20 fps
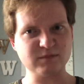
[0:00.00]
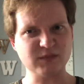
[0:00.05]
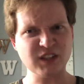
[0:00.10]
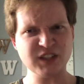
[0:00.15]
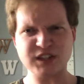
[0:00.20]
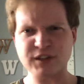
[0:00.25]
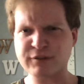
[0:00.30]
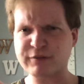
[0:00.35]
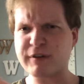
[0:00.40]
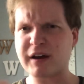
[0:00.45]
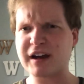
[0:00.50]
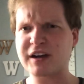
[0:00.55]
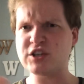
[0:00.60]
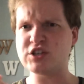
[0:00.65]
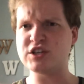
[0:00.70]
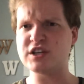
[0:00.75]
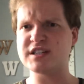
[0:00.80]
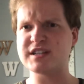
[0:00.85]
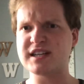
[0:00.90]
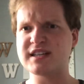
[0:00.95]
to find
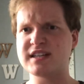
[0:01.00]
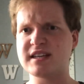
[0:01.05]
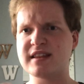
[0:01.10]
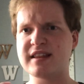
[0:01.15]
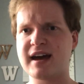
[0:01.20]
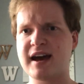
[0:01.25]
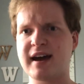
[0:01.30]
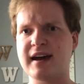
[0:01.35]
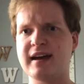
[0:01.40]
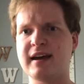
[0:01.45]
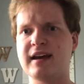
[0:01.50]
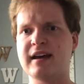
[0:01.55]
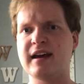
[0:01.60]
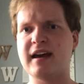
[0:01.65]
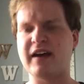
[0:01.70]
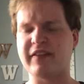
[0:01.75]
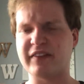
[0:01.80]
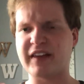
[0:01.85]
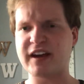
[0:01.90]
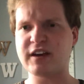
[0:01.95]
Jesus in that
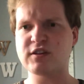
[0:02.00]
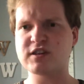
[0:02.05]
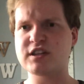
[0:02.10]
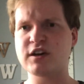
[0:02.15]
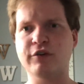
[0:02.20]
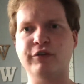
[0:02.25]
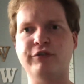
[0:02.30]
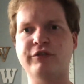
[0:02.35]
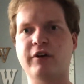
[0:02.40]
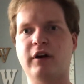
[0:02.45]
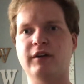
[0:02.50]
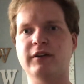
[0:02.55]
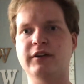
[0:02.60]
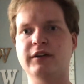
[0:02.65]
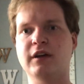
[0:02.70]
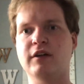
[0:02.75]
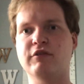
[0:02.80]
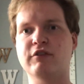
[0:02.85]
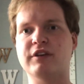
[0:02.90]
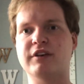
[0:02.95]
and let yourself fall in
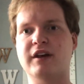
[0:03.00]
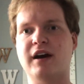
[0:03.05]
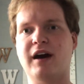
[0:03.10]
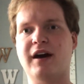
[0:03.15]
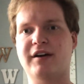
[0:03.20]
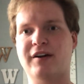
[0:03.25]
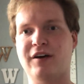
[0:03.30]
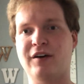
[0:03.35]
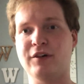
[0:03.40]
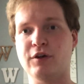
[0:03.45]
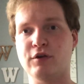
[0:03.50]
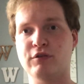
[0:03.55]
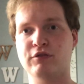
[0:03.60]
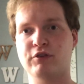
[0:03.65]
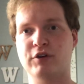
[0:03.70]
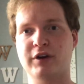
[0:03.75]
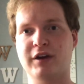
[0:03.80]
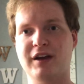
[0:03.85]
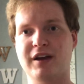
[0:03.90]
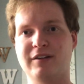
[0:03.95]
love with God all over
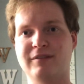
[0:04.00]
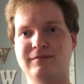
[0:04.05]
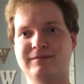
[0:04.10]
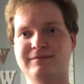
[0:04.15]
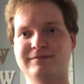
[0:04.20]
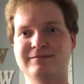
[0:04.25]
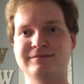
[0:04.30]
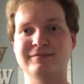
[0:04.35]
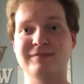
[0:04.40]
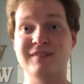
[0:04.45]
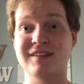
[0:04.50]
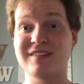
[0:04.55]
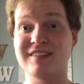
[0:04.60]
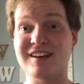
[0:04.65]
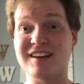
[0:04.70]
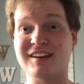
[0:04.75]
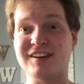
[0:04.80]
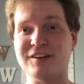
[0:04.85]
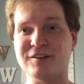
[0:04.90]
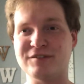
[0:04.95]
again.
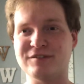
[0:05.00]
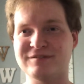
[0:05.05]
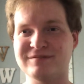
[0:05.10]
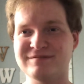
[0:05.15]
Thank you.